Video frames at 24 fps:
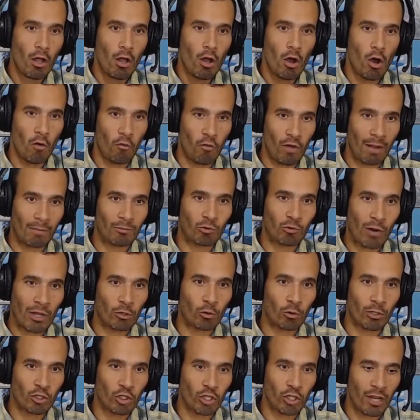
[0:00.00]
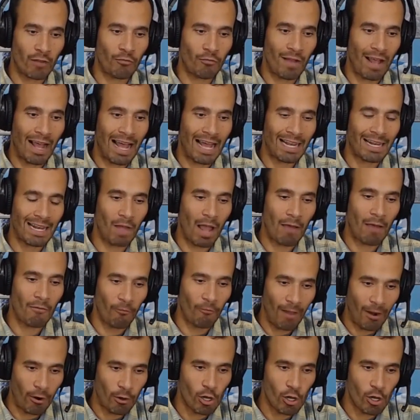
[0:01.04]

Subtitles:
of what I'm trying to achieve. And very